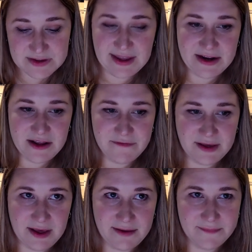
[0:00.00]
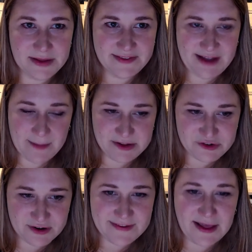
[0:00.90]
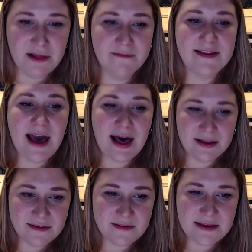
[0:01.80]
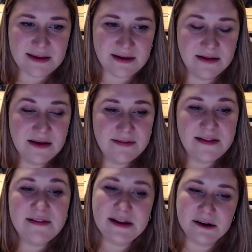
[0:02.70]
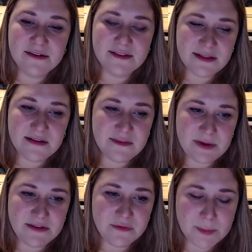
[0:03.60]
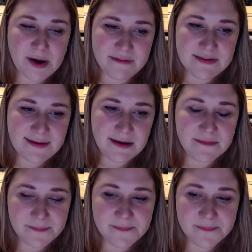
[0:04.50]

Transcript: kind of establish ourselves as the leaders in this space for privacy.